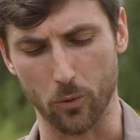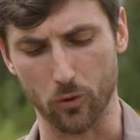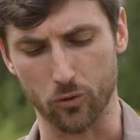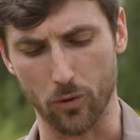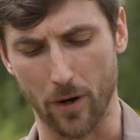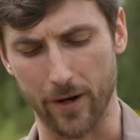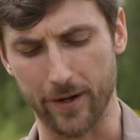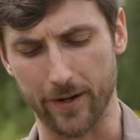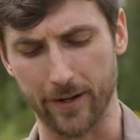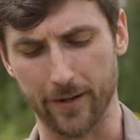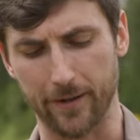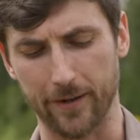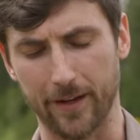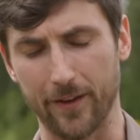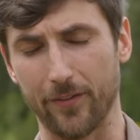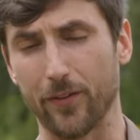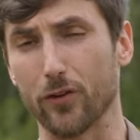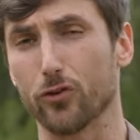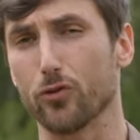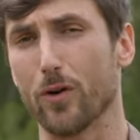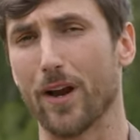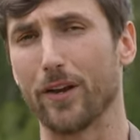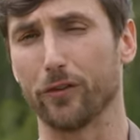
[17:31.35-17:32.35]
we're trying to get
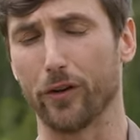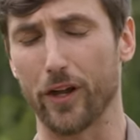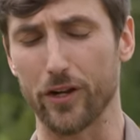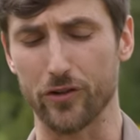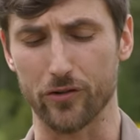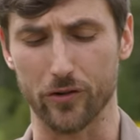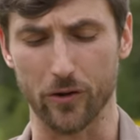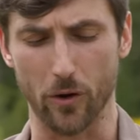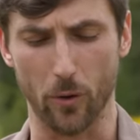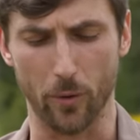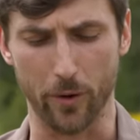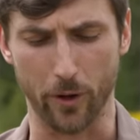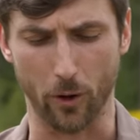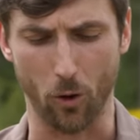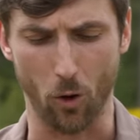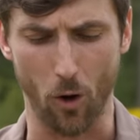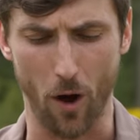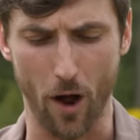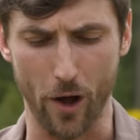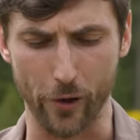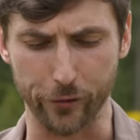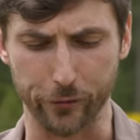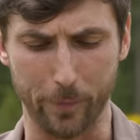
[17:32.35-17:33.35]
the translation going
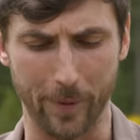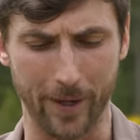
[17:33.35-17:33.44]
across.